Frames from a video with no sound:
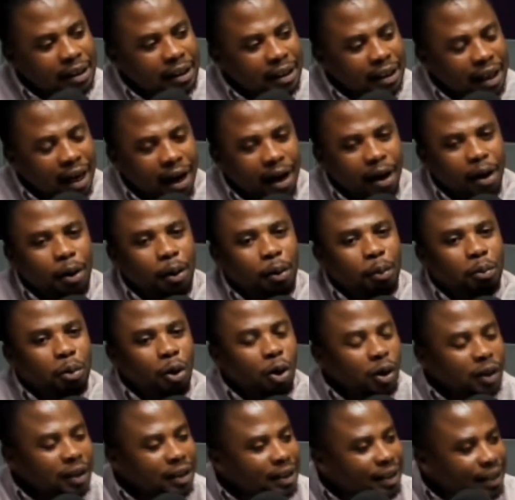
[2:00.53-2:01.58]
Now,
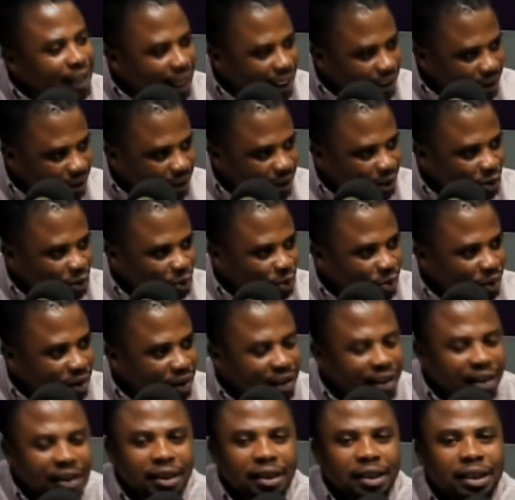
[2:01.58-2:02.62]
born starting,
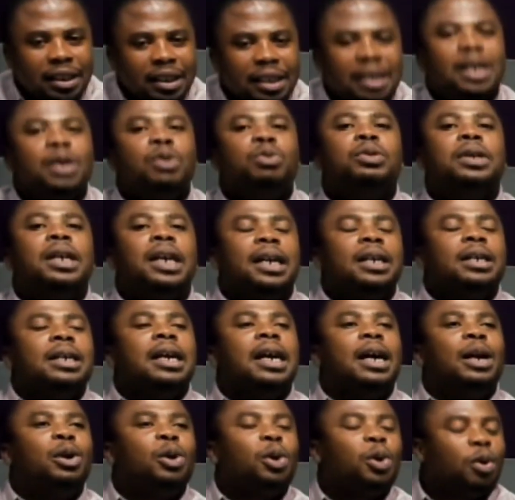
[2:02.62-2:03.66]

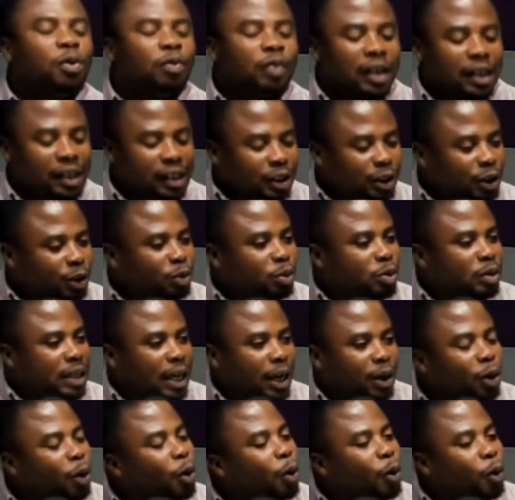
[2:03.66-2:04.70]
a lot of the issues
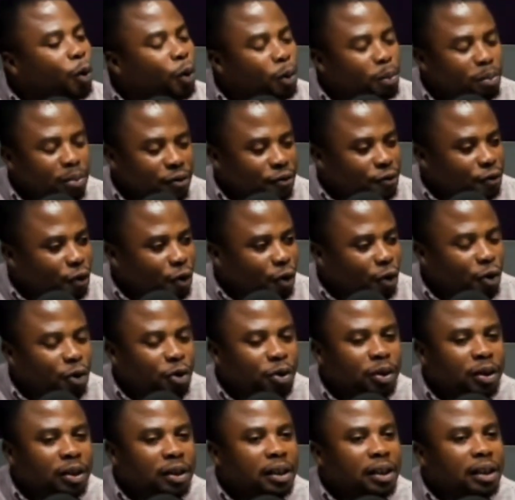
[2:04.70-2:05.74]
are not all before
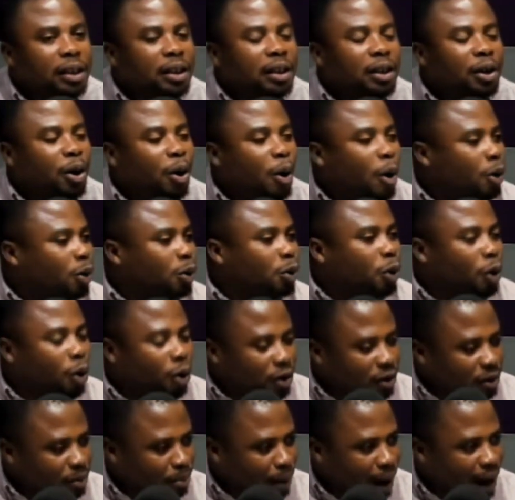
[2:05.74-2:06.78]
or no
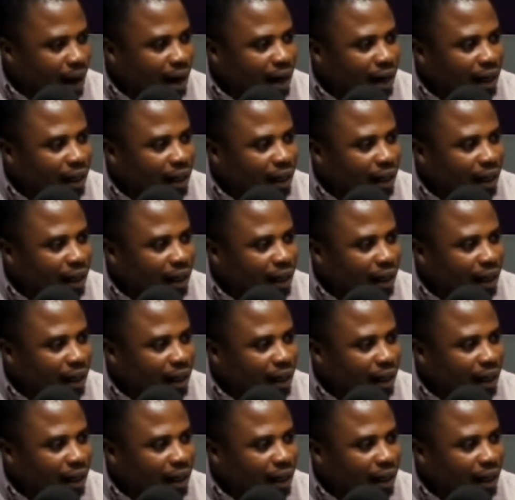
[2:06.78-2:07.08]
Oreba.